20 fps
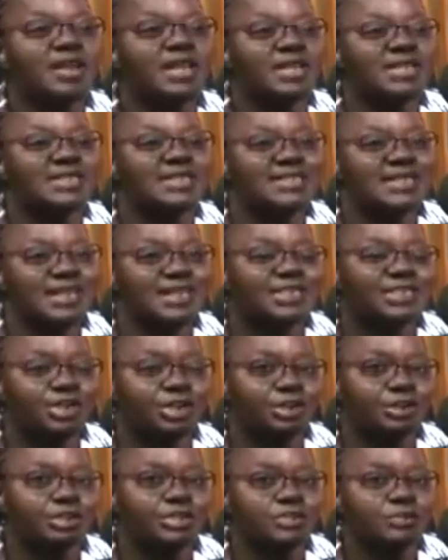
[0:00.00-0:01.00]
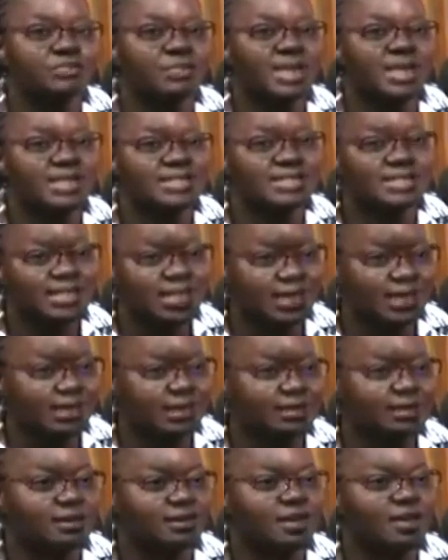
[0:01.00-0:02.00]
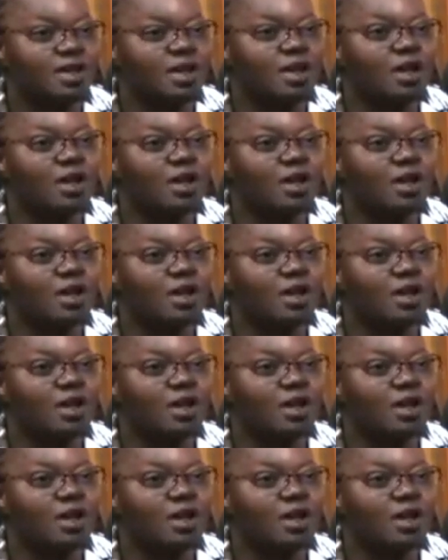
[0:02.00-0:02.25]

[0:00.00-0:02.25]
in state care to maintain